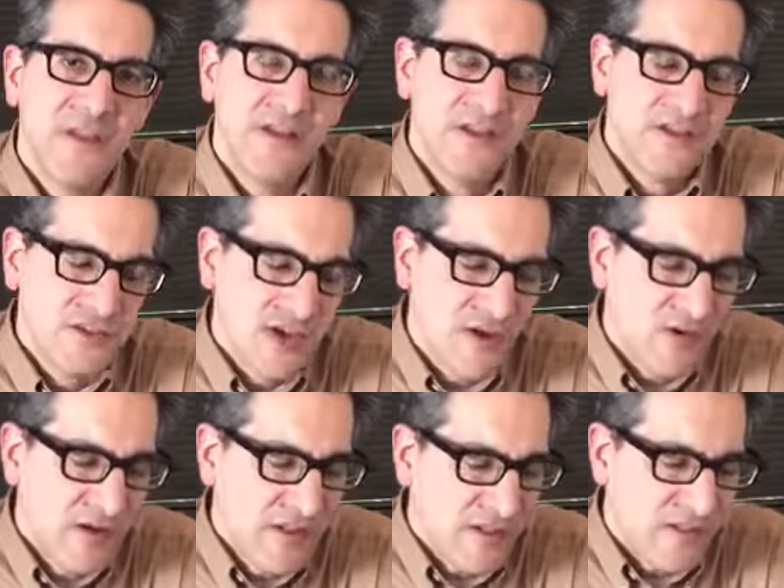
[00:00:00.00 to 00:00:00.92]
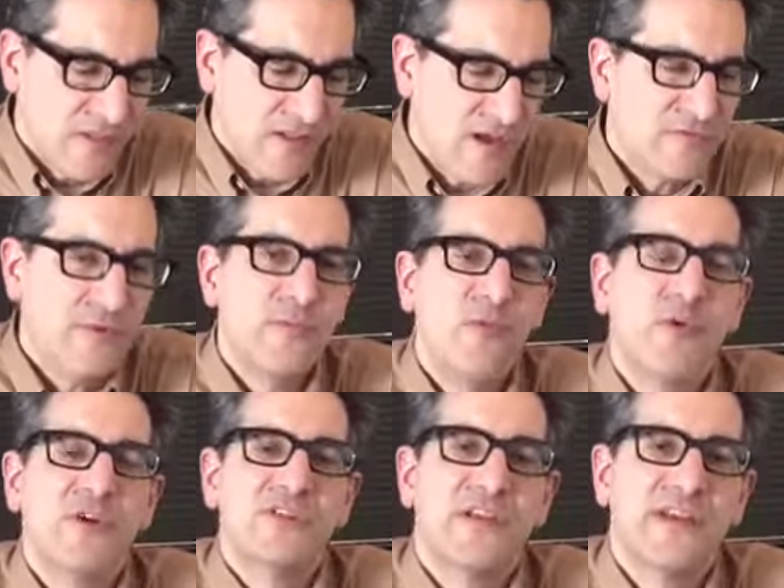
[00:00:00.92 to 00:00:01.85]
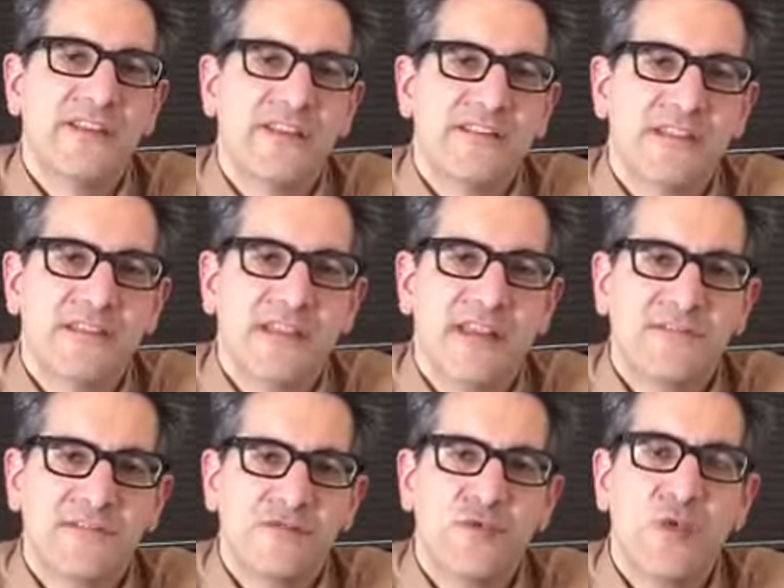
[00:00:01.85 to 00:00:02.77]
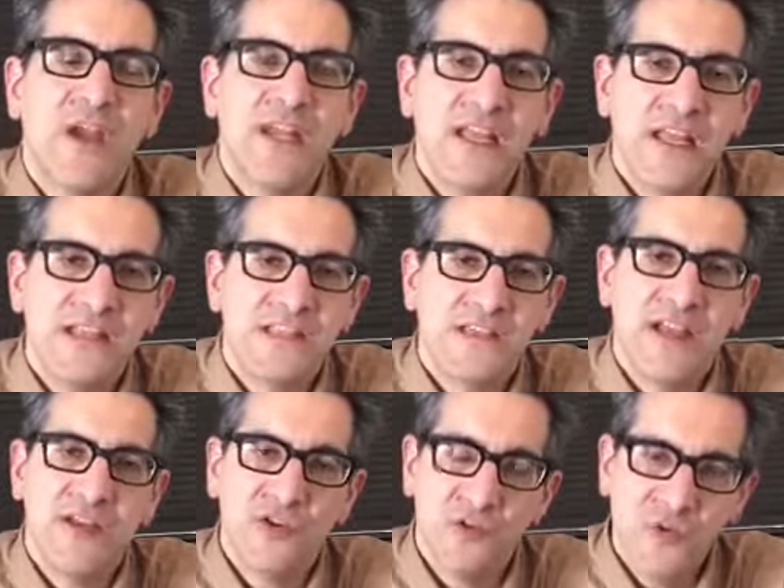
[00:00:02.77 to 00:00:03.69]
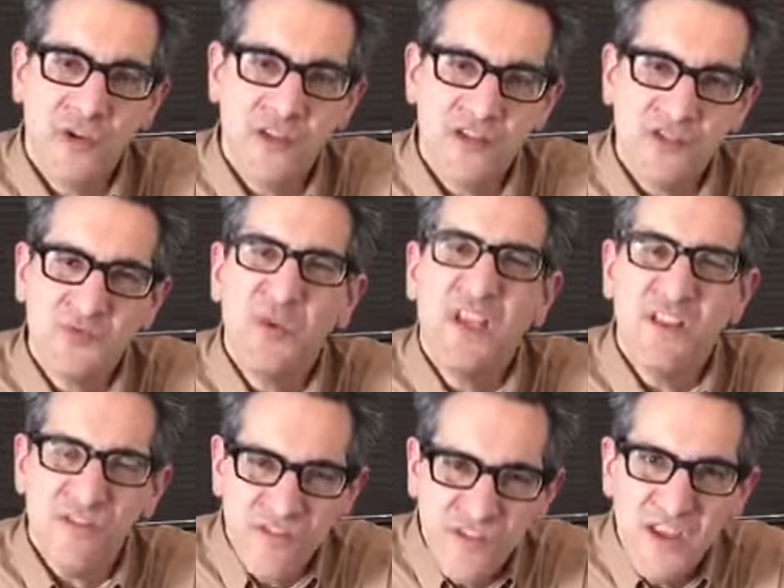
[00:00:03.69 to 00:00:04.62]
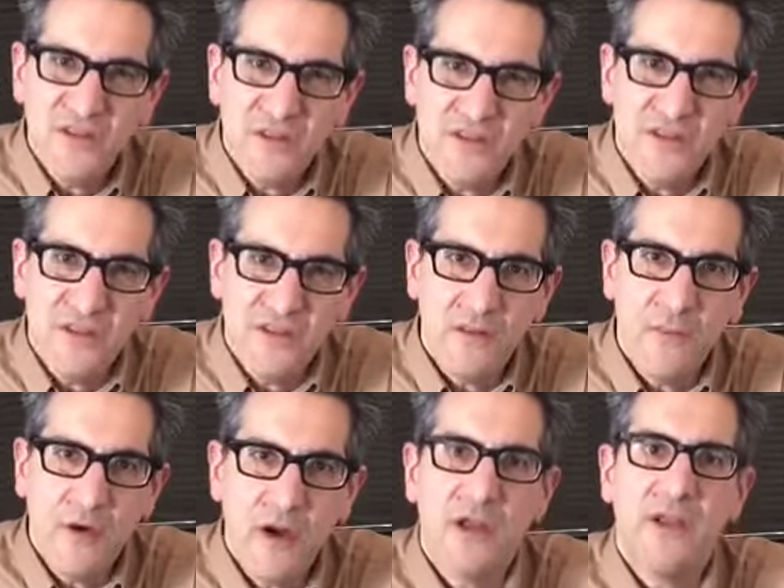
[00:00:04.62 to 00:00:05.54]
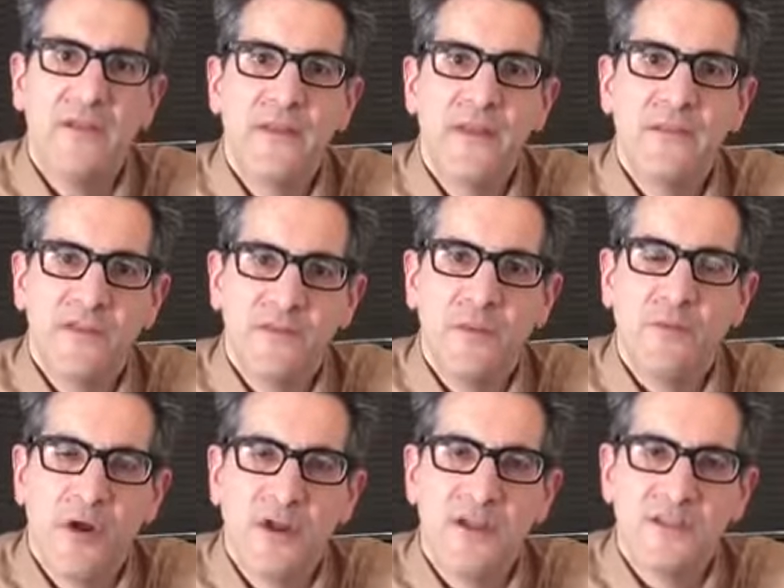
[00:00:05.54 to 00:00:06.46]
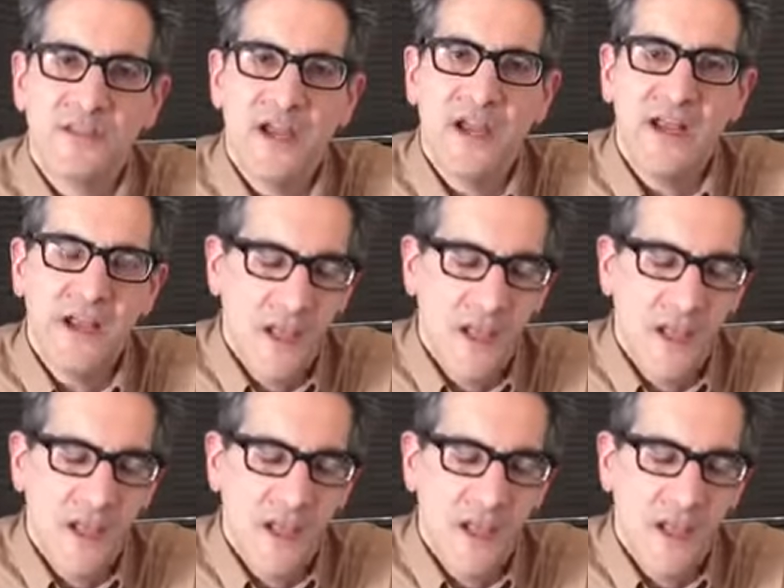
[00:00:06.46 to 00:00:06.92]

So, love reports like this. This gives great insight and credence. We can feel it in the market that the market's tight,